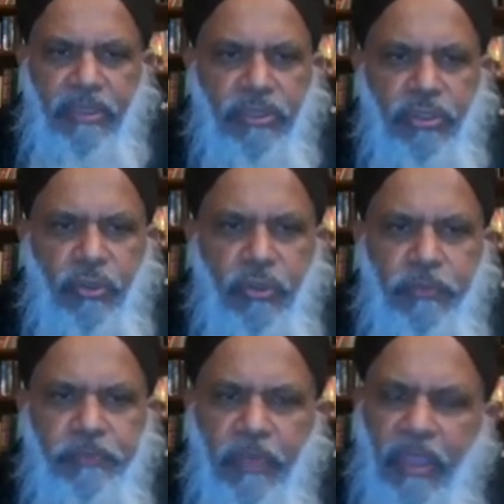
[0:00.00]

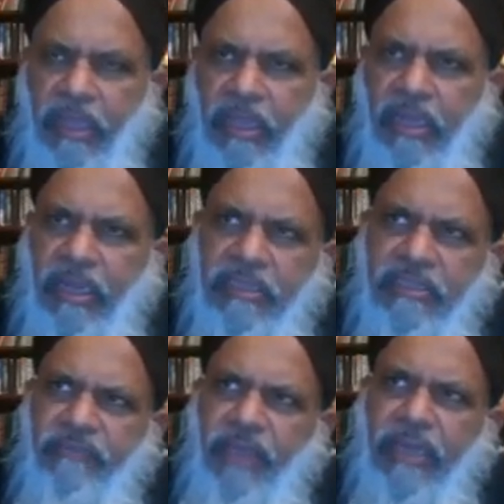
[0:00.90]
So uh,
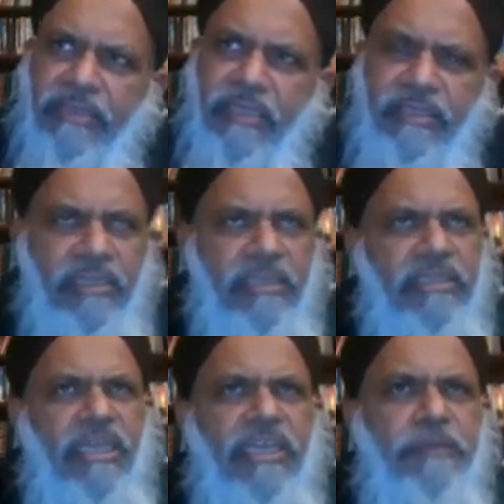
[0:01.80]
the fact that the
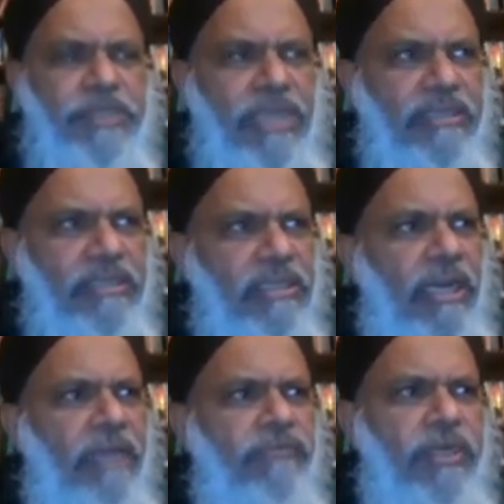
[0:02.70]
circumstances are
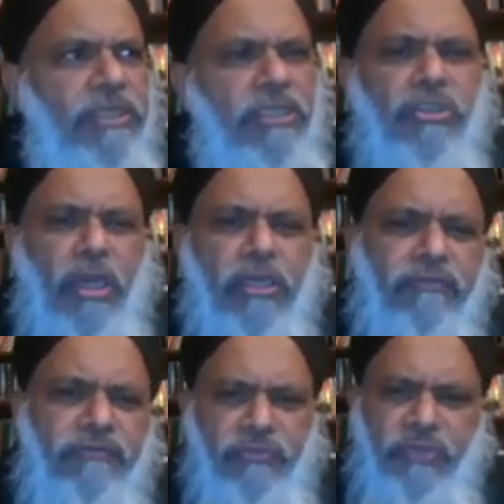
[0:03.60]
adverse is not
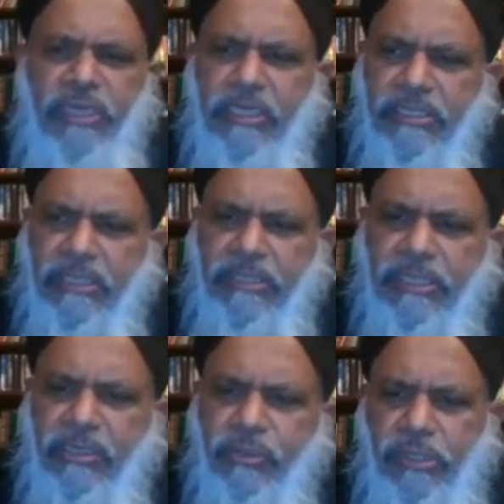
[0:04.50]
of serious
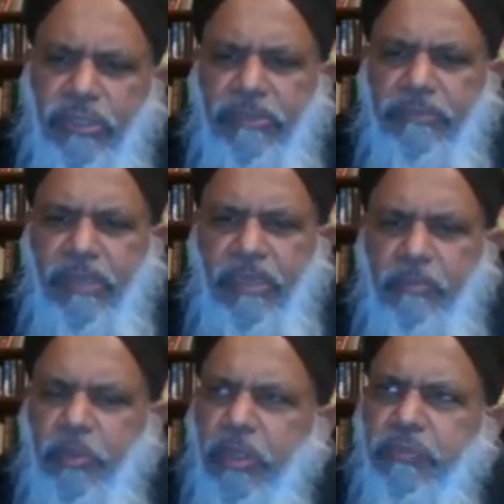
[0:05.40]
concern to us
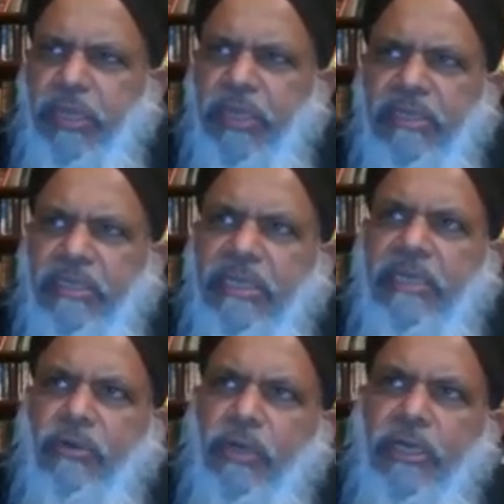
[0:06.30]
because we are
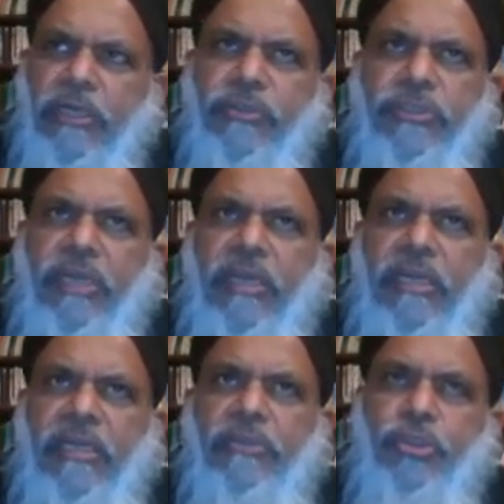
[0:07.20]
here only to
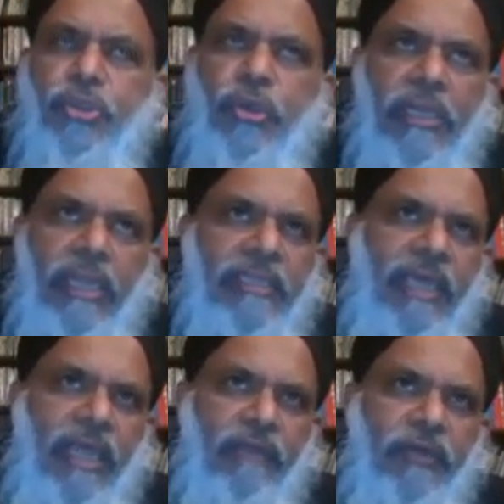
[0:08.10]
struggle and to show Allah
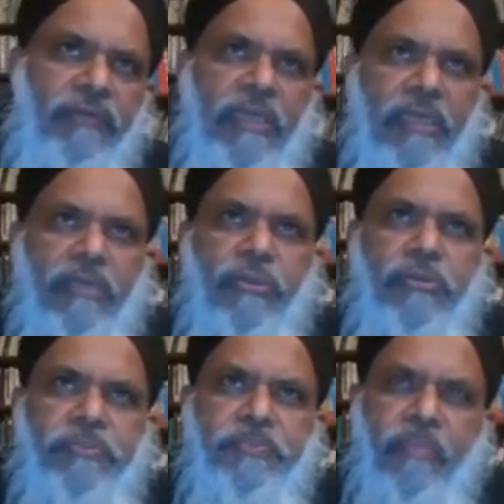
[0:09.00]
Ta'ala what we can
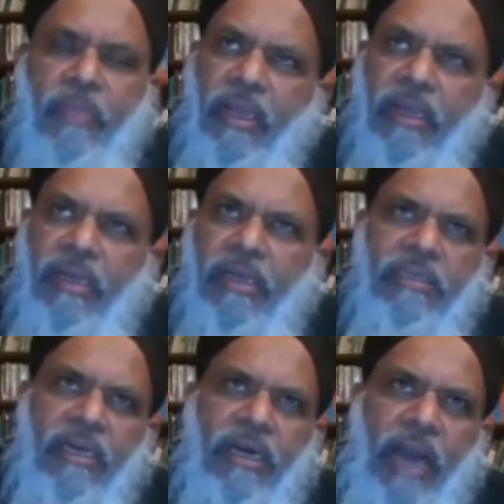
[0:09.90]
do
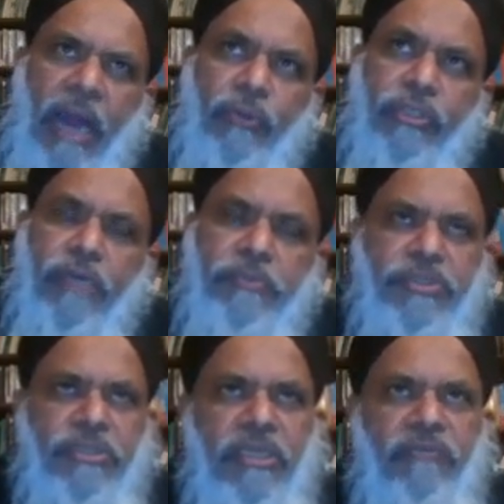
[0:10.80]
the
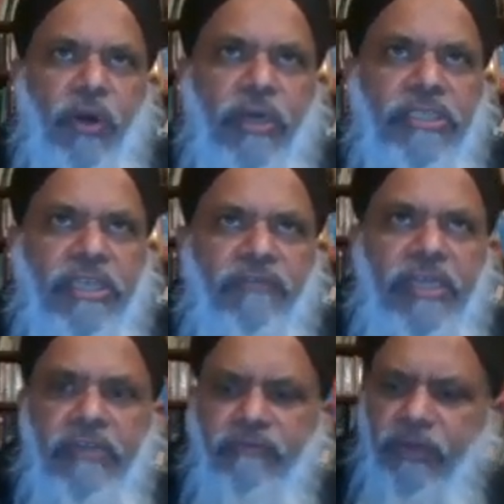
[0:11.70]
outcomes, the rewards are
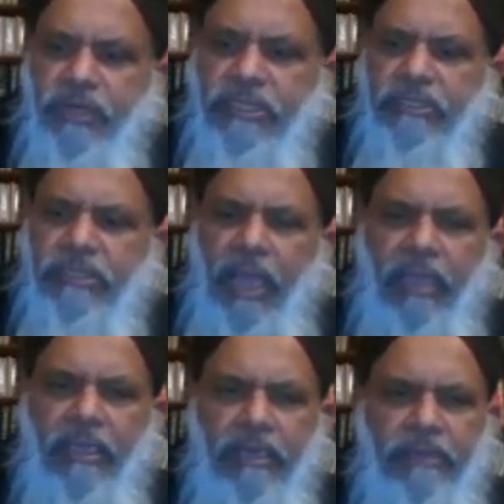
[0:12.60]
waiting for us in the
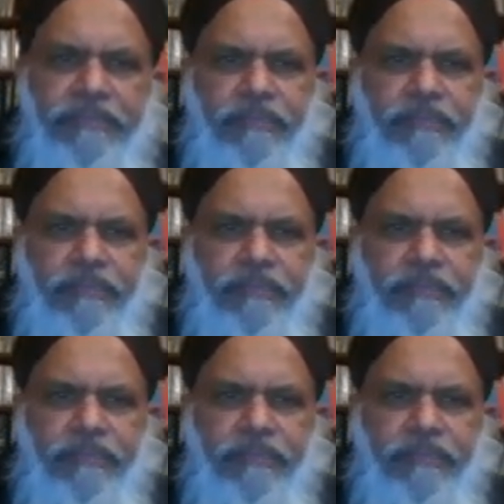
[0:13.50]
akhirah.